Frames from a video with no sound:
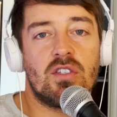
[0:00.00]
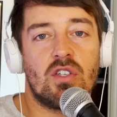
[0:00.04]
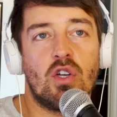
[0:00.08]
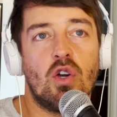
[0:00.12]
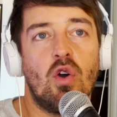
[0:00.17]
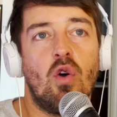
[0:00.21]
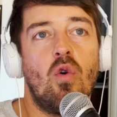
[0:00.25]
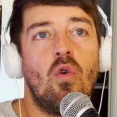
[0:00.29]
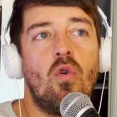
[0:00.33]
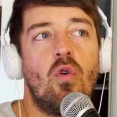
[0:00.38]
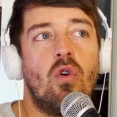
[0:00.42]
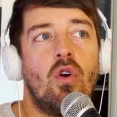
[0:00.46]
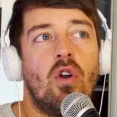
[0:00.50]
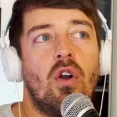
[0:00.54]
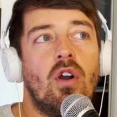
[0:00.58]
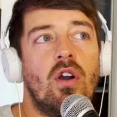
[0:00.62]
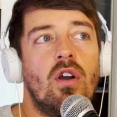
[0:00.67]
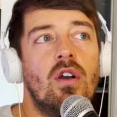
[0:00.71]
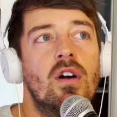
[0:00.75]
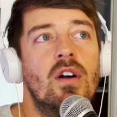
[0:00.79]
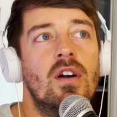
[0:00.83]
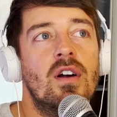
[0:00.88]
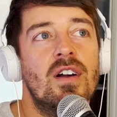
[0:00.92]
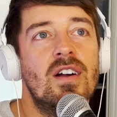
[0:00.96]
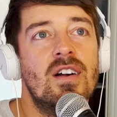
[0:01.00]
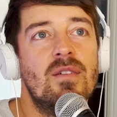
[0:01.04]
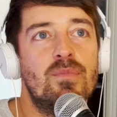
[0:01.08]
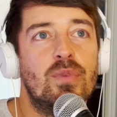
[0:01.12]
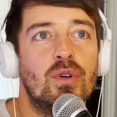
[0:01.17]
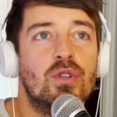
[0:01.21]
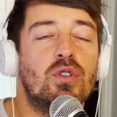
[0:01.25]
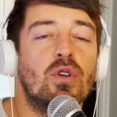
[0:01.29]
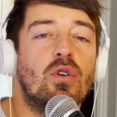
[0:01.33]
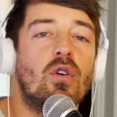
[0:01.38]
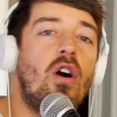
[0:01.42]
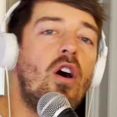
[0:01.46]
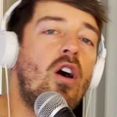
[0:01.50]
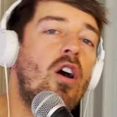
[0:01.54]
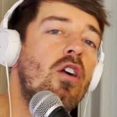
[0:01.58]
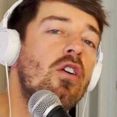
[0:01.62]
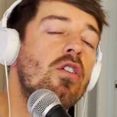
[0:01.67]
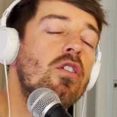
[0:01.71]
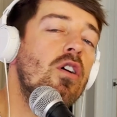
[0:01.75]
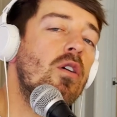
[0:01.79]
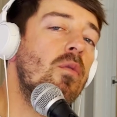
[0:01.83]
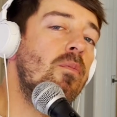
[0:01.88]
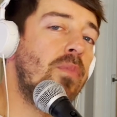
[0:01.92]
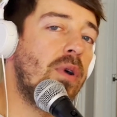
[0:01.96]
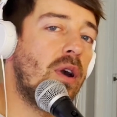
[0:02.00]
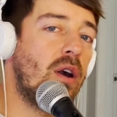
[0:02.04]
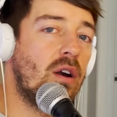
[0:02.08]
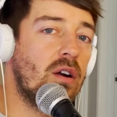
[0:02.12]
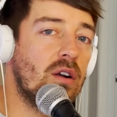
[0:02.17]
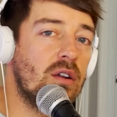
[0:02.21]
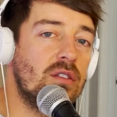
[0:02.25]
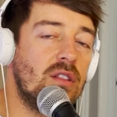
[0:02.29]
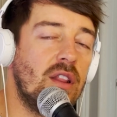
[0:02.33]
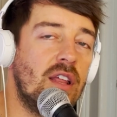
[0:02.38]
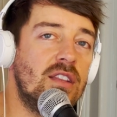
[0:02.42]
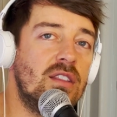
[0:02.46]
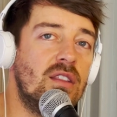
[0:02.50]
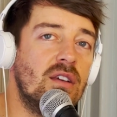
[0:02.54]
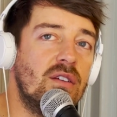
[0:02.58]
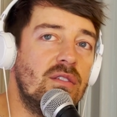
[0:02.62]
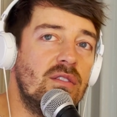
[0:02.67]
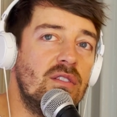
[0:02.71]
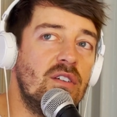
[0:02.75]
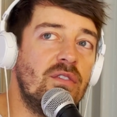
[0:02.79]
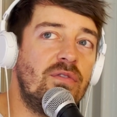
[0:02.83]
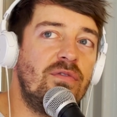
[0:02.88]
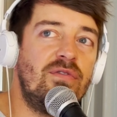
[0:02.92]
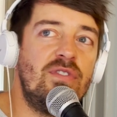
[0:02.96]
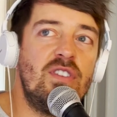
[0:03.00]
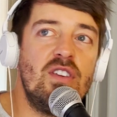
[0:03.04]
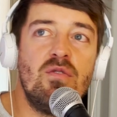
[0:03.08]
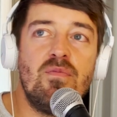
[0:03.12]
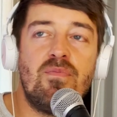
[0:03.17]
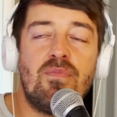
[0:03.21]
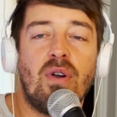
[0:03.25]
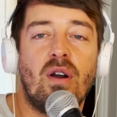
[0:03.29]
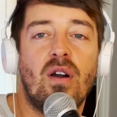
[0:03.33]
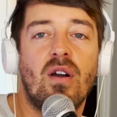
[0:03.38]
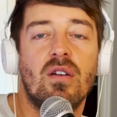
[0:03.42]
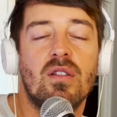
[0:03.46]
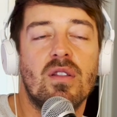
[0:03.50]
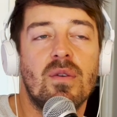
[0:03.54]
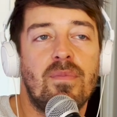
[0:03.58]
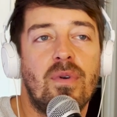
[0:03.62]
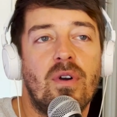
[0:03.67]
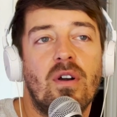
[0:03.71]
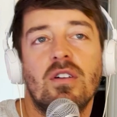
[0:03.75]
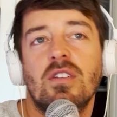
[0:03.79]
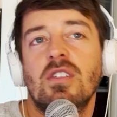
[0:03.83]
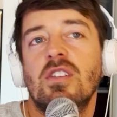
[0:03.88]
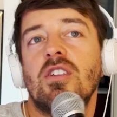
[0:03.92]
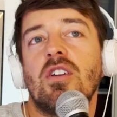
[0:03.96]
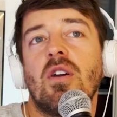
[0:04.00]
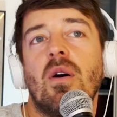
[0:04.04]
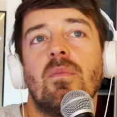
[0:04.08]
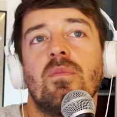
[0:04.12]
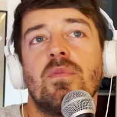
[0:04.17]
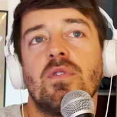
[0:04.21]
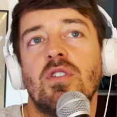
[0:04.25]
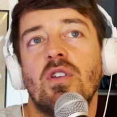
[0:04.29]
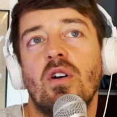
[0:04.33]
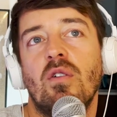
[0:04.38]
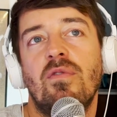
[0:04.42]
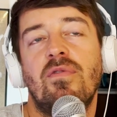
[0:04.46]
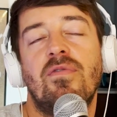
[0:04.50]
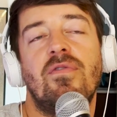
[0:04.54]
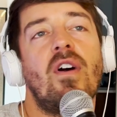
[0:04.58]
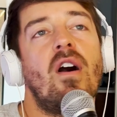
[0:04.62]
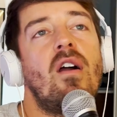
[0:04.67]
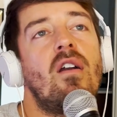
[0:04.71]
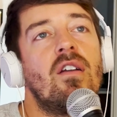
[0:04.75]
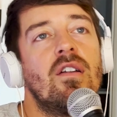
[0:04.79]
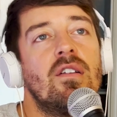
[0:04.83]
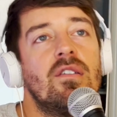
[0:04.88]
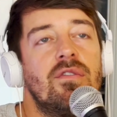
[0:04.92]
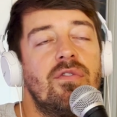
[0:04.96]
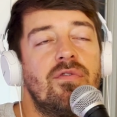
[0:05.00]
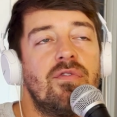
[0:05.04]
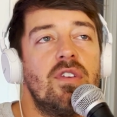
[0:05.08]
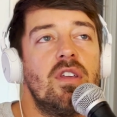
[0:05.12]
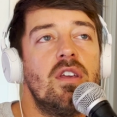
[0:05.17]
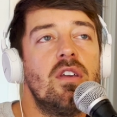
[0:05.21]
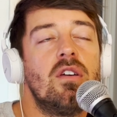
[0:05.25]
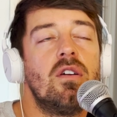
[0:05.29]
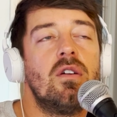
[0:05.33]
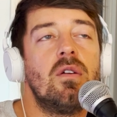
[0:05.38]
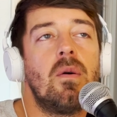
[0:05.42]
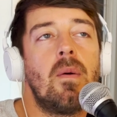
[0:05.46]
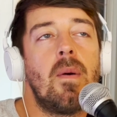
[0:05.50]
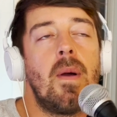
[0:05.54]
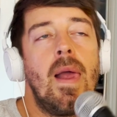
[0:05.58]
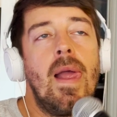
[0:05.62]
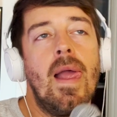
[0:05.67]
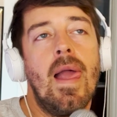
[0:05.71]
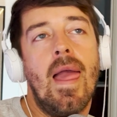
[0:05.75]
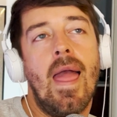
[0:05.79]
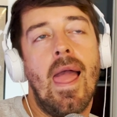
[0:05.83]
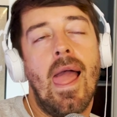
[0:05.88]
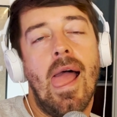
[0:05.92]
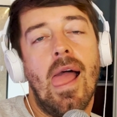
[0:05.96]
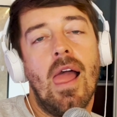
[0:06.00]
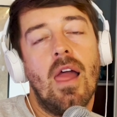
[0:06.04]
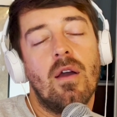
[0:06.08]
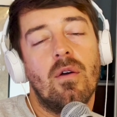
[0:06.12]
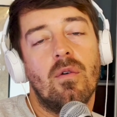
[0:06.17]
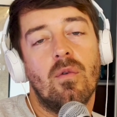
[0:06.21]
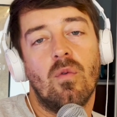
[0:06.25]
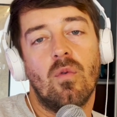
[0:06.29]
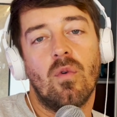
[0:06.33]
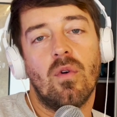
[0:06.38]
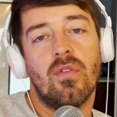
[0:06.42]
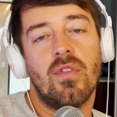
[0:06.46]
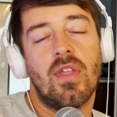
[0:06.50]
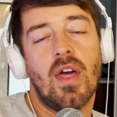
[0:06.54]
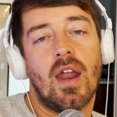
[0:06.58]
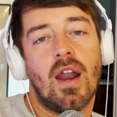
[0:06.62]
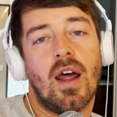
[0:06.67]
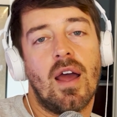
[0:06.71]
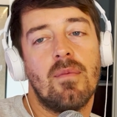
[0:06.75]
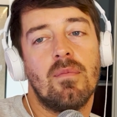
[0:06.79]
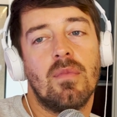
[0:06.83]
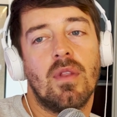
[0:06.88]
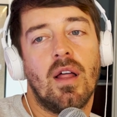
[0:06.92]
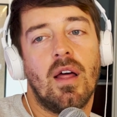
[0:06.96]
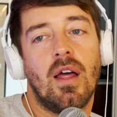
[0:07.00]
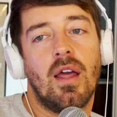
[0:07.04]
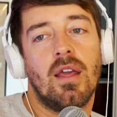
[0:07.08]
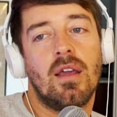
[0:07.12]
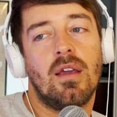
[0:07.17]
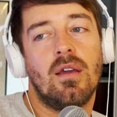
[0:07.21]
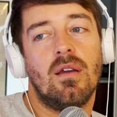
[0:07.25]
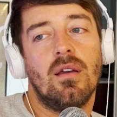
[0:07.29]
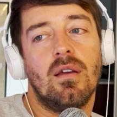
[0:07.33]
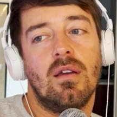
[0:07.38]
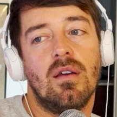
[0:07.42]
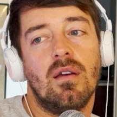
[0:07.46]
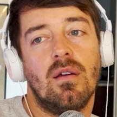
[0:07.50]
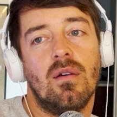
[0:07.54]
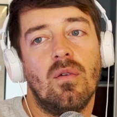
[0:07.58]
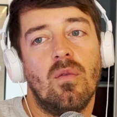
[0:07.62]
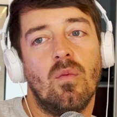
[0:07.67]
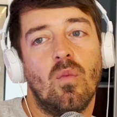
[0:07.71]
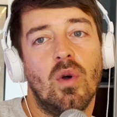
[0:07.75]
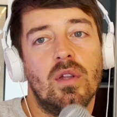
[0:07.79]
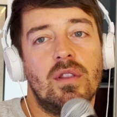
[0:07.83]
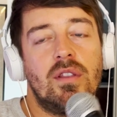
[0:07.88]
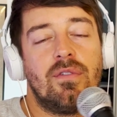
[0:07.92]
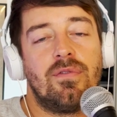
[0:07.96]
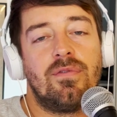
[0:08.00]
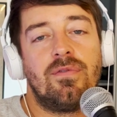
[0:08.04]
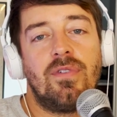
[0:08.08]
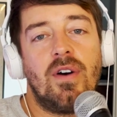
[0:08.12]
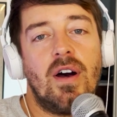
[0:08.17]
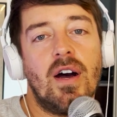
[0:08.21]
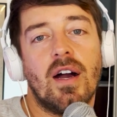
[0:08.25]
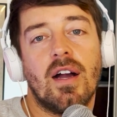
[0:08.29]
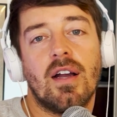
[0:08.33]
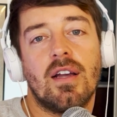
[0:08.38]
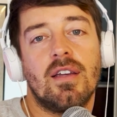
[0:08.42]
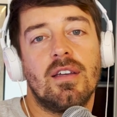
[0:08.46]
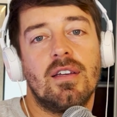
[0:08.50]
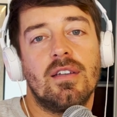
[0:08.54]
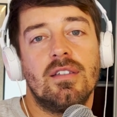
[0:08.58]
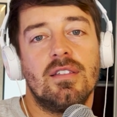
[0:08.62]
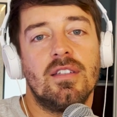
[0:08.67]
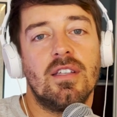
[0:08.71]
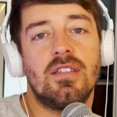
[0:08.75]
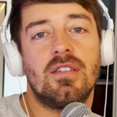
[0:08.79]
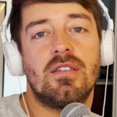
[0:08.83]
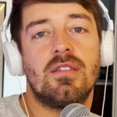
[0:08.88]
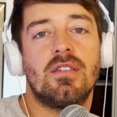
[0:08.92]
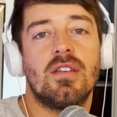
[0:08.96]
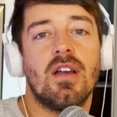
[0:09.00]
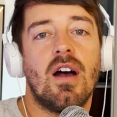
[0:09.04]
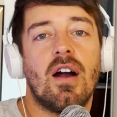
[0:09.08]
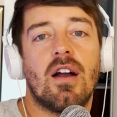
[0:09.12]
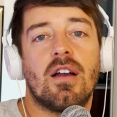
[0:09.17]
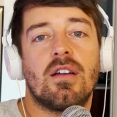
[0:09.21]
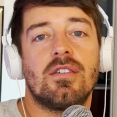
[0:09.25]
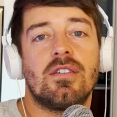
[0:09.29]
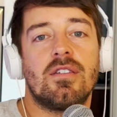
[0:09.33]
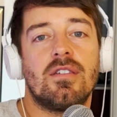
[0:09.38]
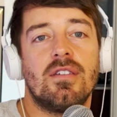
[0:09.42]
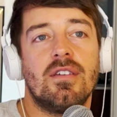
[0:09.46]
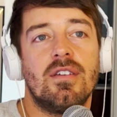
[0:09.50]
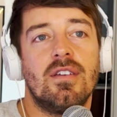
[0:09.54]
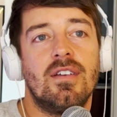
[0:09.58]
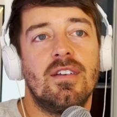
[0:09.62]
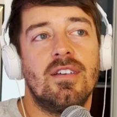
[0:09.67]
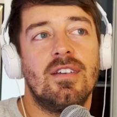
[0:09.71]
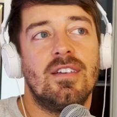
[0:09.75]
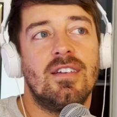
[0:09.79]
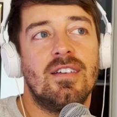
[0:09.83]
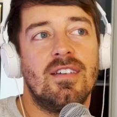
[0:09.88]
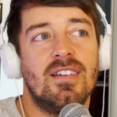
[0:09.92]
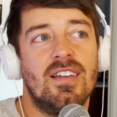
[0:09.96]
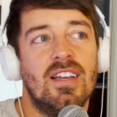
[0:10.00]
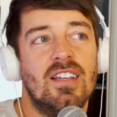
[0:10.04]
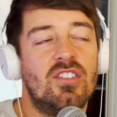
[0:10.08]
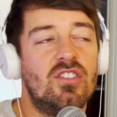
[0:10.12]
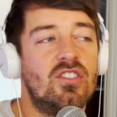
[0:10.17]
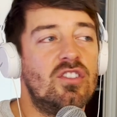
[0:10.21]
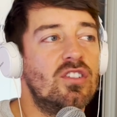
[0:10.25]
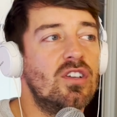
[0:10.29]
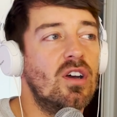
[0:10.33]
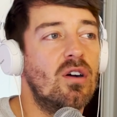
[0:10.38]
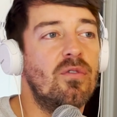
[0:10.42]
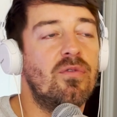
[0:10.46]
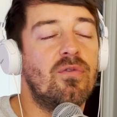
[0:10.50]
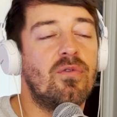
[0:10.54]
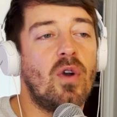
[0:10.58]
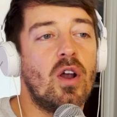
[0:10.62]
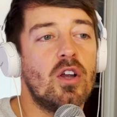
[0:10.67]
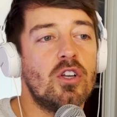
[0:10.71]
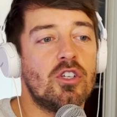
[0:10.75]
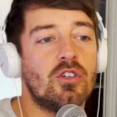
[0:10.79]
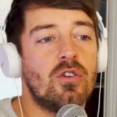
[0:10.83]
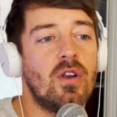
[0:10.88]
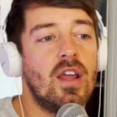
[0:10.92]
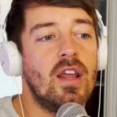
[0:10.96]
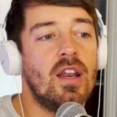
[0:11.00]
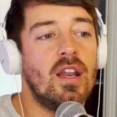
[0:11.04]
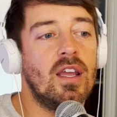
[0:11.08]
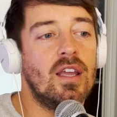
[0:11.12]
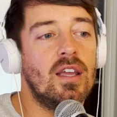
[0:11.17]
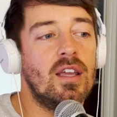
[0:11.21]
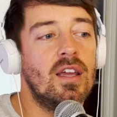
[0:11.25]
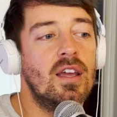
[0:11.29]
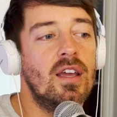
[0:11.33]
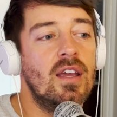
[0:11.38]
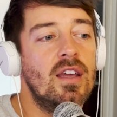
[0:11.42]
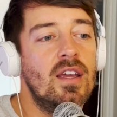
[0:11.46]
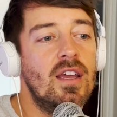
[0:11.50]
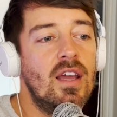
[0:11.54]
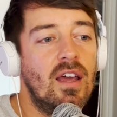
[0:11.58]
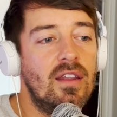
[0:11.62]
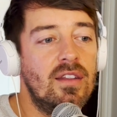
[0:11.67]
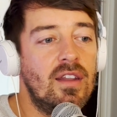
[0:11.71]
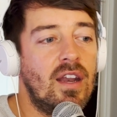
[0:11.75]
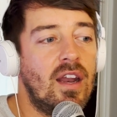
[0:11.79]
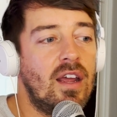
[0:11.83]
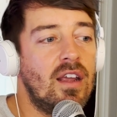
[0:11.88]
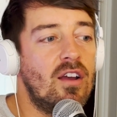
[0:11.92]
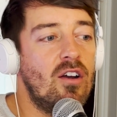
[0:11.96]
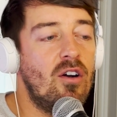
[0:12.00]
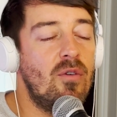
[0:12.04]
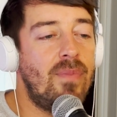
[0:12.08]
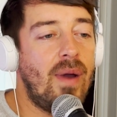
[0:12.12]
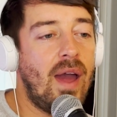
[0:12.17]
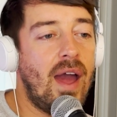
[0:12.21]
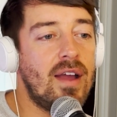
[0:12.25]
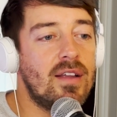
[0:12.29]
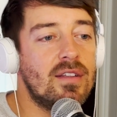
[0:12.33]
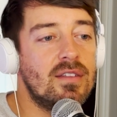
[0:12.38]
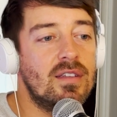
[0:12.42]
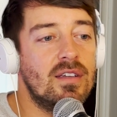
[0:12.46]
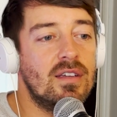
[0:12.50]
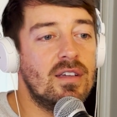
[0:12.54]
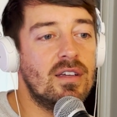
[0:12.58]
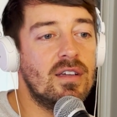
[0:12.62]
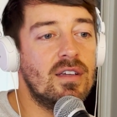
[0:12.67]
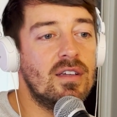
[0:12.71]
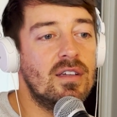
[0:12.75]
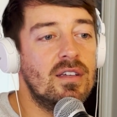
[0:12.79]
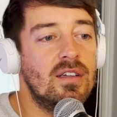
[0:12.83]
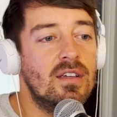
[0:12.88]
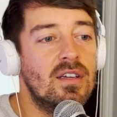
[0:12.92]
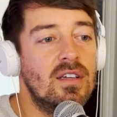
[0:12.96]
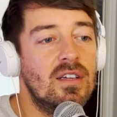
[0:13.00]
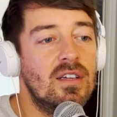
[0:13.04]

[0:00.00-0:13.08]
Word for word: core. But there are no perks. Like the the few per the perks come so far and few that I'm like, what the fuck? This sucks. It's so frustrating. And then I go back to